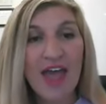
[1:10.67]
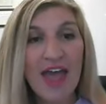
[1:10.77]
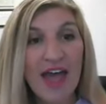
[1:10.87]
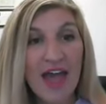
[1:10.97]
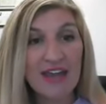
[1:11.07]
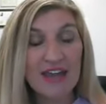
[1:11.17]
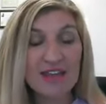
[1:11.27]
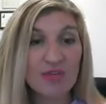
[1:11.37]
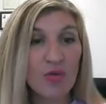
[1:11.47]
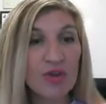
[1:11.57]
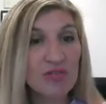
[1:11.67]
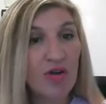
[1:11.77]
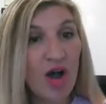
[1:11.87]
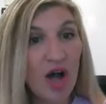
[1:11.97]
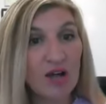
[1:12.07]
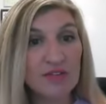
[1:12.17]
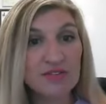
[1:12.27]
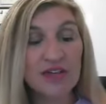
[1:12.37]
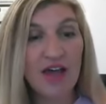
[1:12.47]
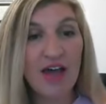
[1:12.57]
and it's going to
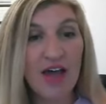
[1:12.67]
halt